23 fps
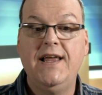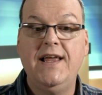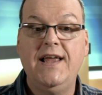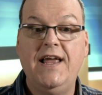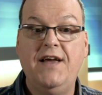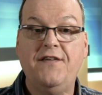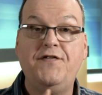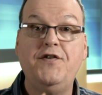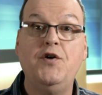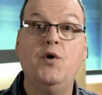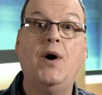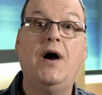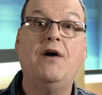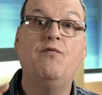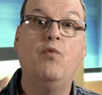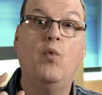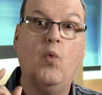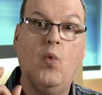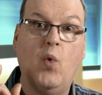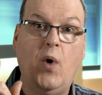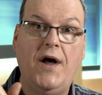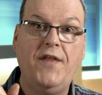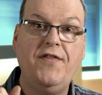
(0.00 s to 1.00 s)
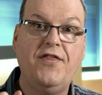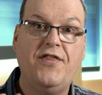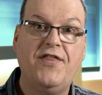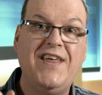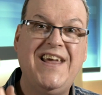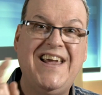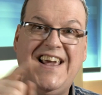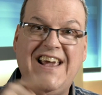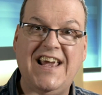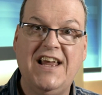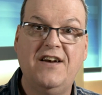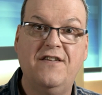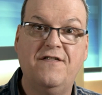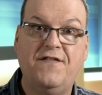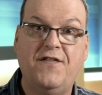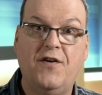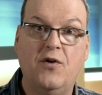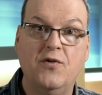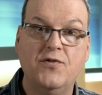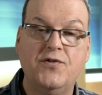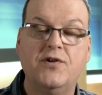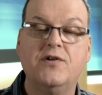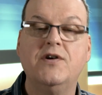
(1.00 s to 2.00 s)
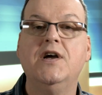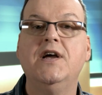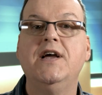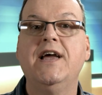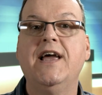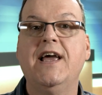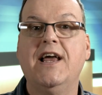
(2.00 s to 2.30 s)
If you have one thing in a folder,